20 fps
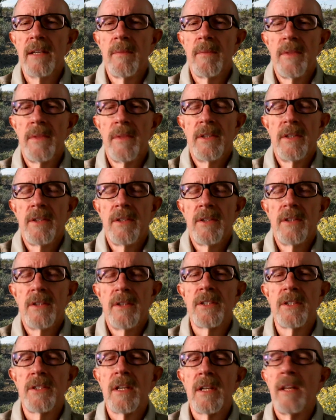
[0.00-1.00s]
There's
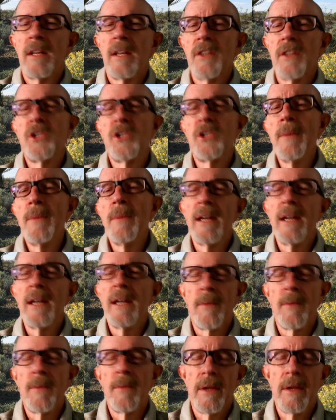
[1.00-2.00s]
too many of
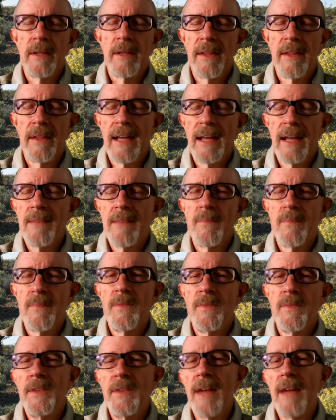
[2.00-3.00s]
them that
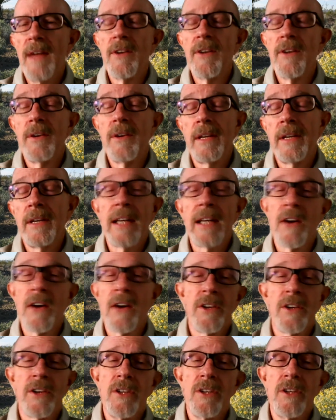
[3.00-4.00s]
never encounter
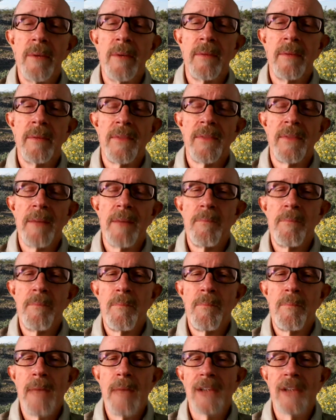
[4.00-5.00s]
a human that
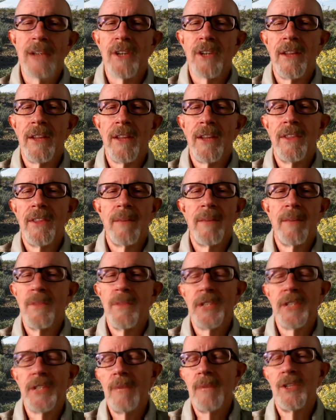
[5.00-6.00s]
pass on the
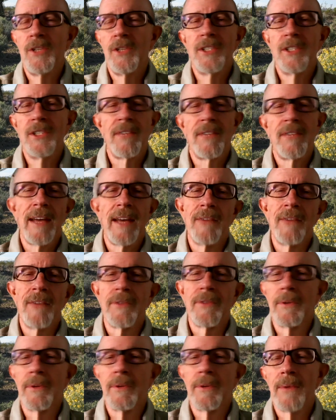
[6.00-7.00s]
same genes they've had
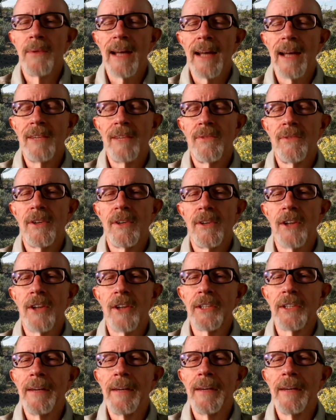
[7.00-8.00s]
for rattling for a long
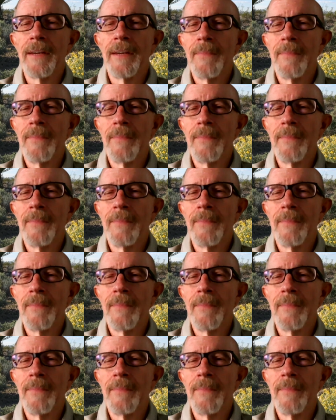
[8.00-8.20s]
time.